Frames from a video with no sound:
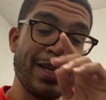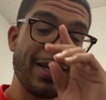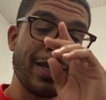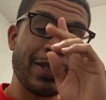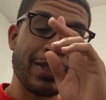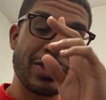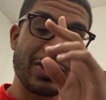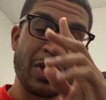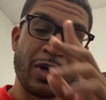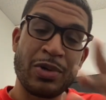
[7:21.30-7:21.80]

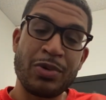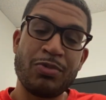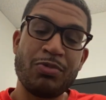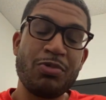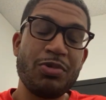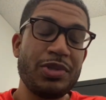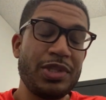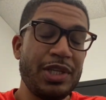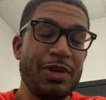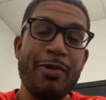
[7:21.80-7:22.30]
So
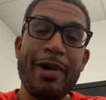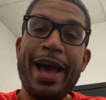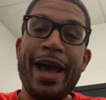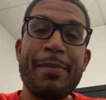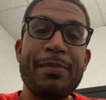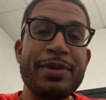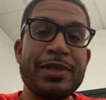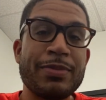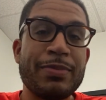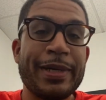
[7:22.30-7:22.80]
we'll see what
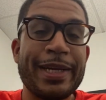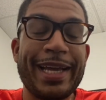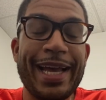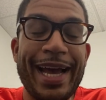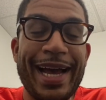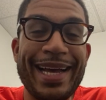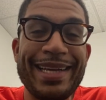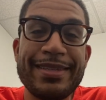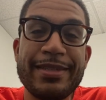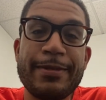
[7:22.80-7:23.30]
happens. But
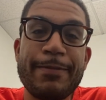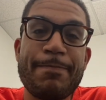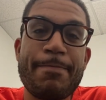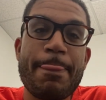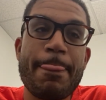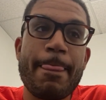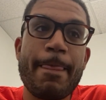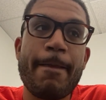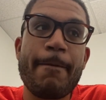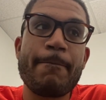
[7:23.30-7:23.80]
guys,
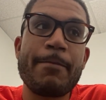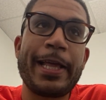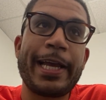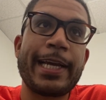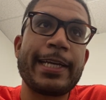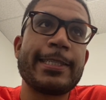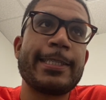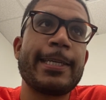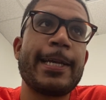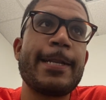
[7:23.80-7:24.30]
like
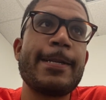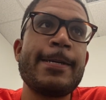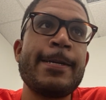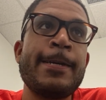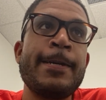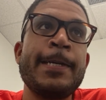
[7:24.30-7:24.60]
I said,